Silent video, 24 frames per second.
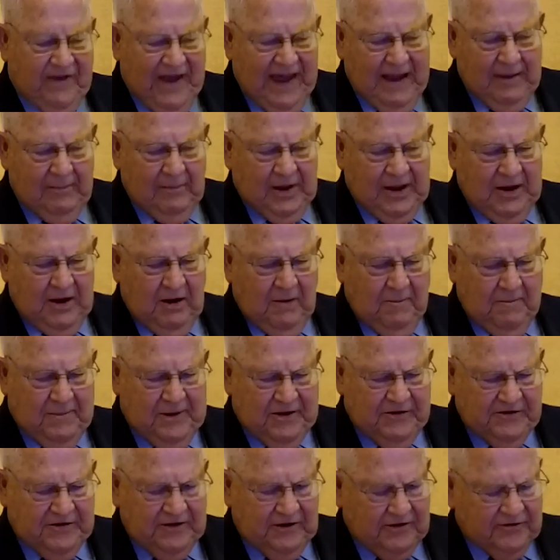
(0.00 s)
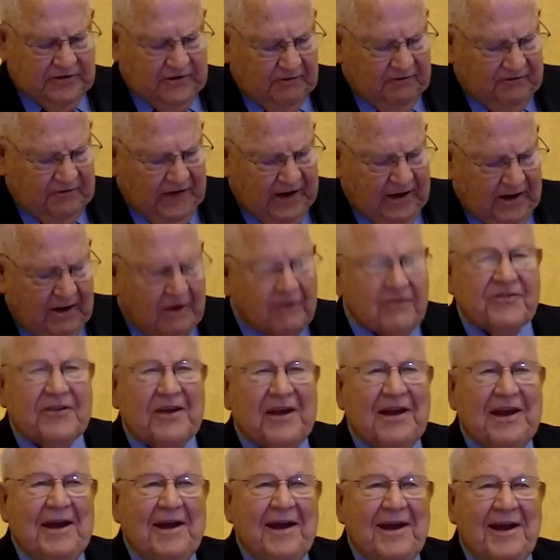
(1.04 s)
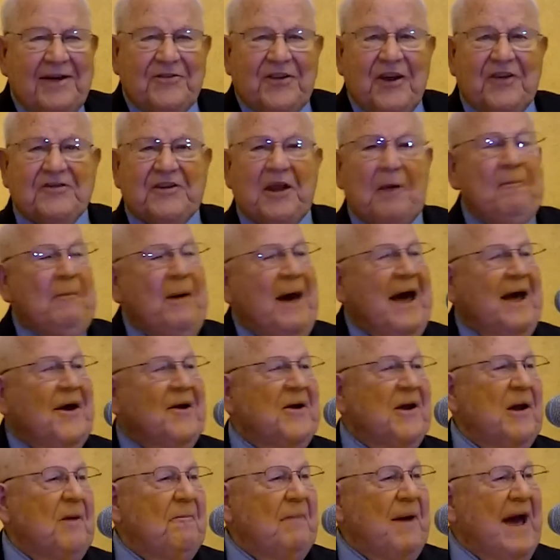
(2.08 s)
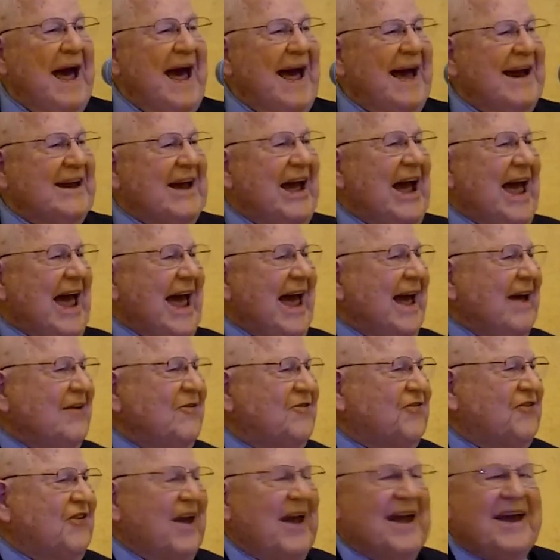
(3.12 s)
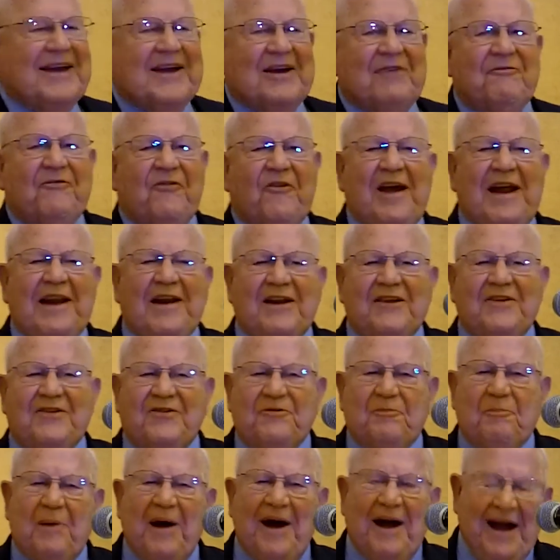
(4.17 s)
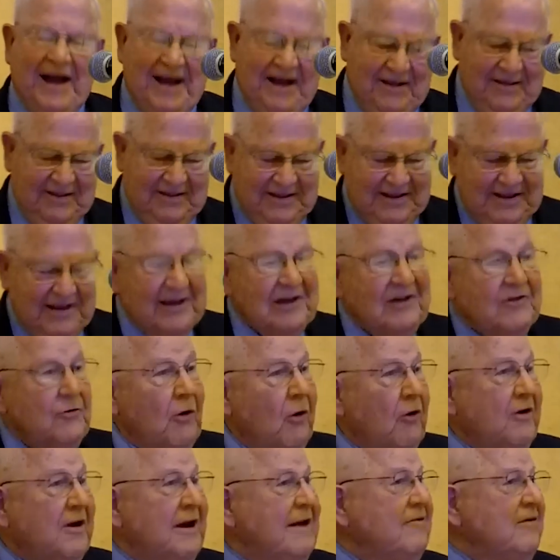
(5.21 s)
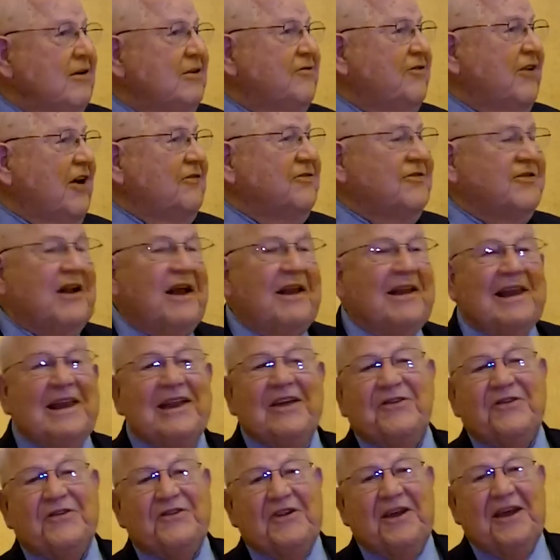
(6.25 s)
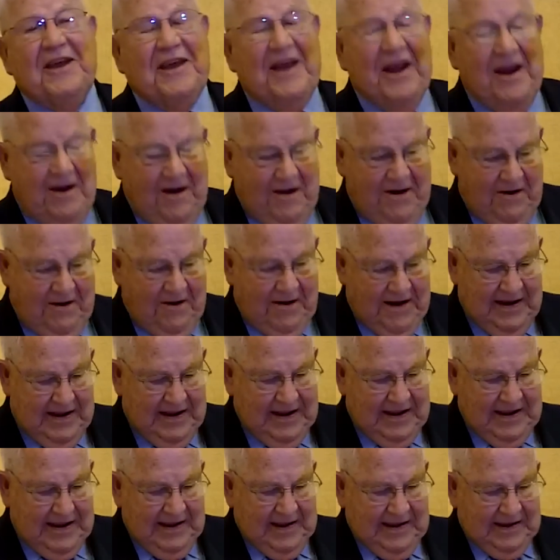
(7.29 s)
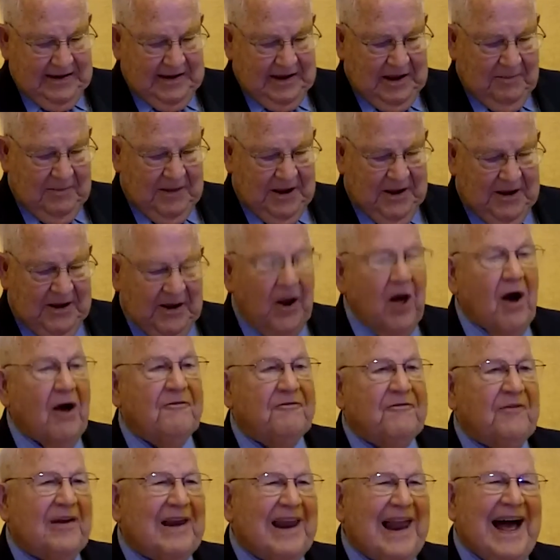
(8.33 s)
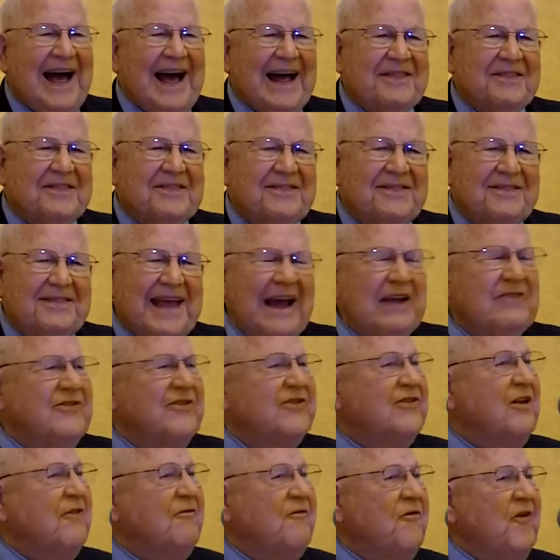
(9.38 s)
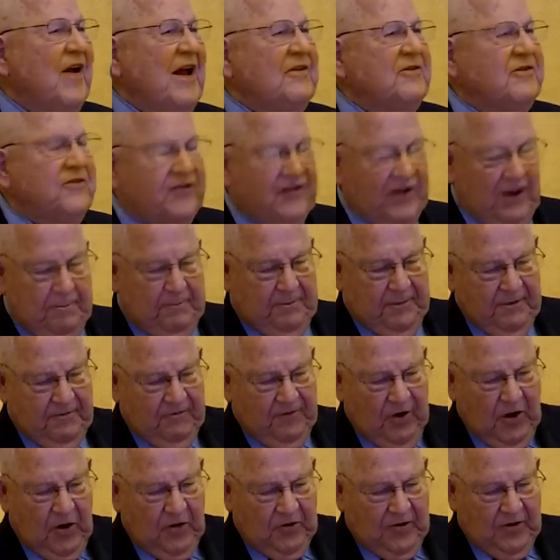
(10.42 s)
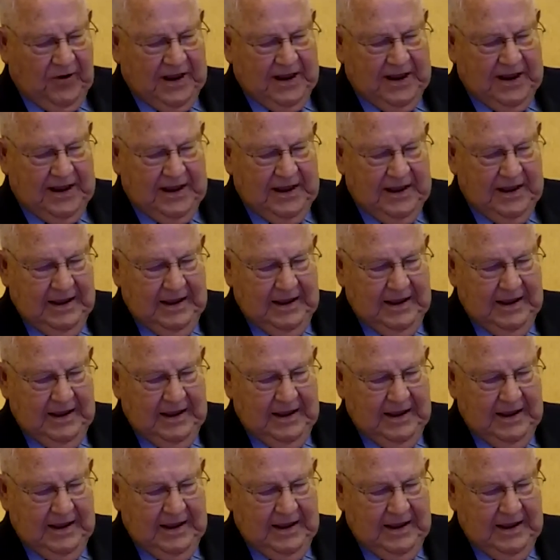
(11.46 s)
family or business affairs. And just a pat on the back, a handshake, a friendly smile, or even just a listening ear can mean an awful lot. That's the friendship of Rotary.